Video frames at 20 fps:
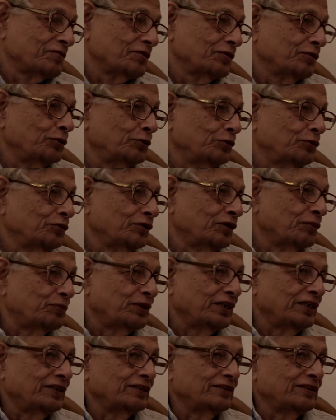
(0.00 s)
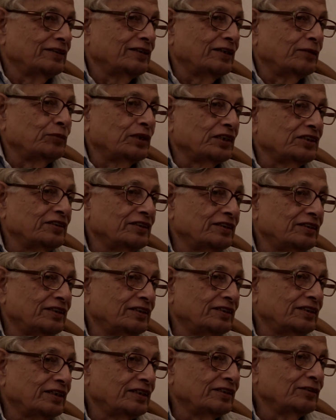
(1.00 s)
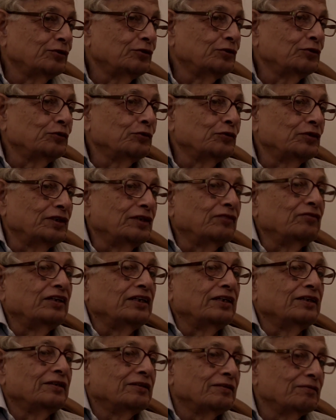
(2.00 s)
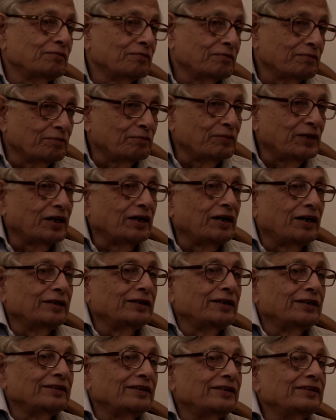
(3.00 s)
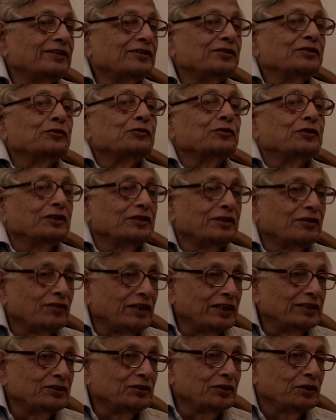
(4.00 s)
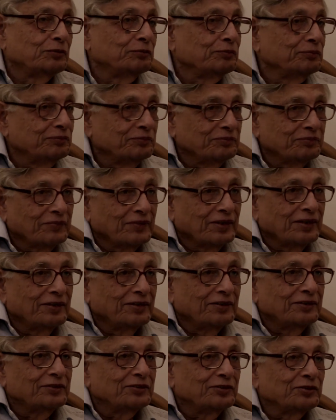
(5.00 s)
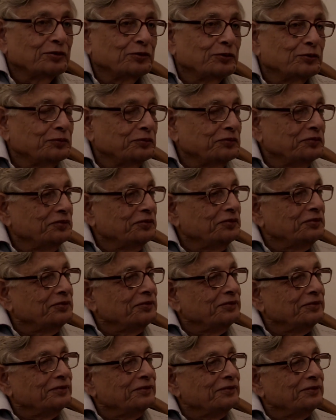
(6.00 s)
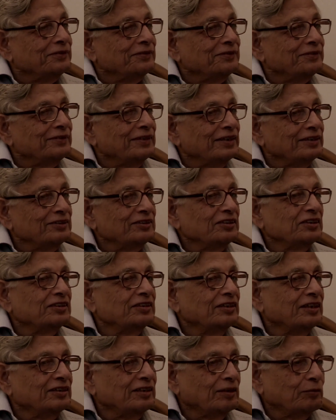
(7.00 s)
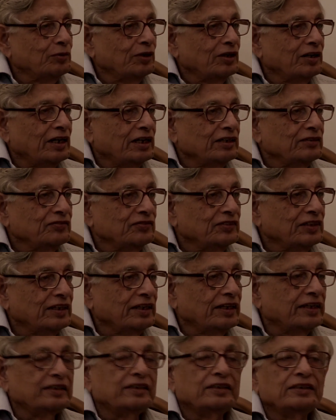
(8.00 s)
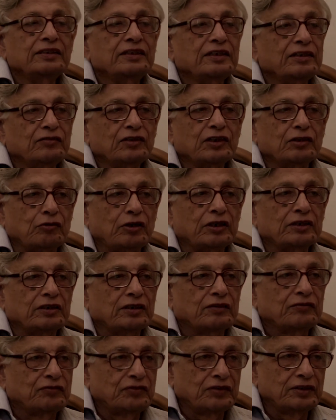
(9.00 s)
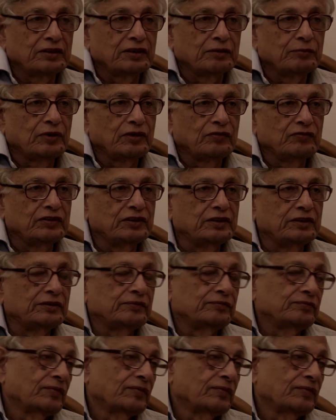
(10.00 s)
go to the prayers in the masjid and then go to the mekhana, that is to say the wine shop. So that's it, the double life they led, and they were quite comfortable with it.